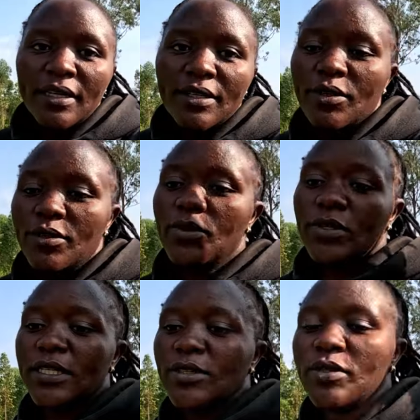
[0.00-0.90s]
So
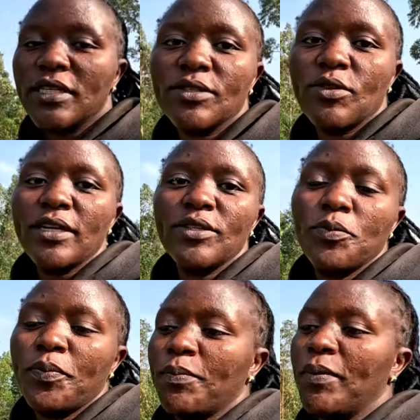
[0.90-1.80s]
Susie is going to
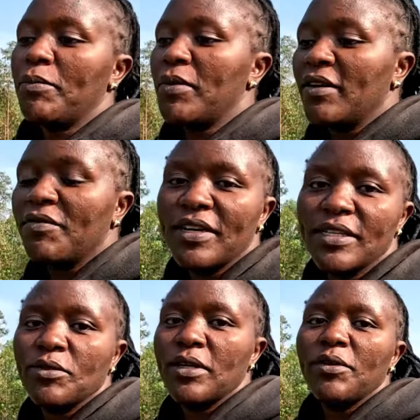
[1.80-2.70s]
prepare breakfast
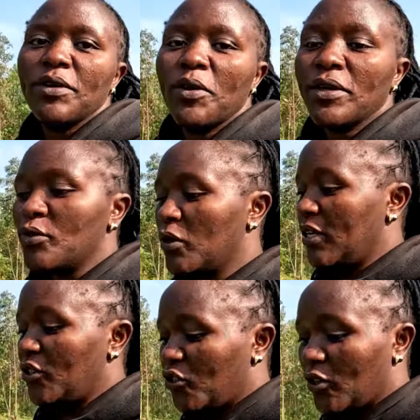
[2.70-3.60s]
today. We're going to
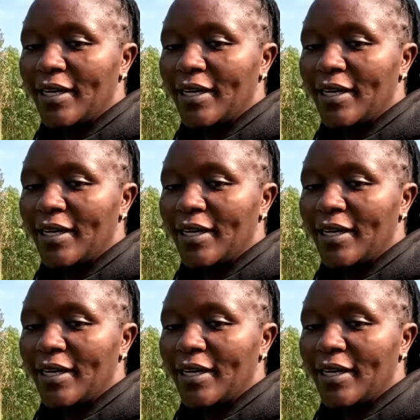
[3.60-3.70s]
enjoy.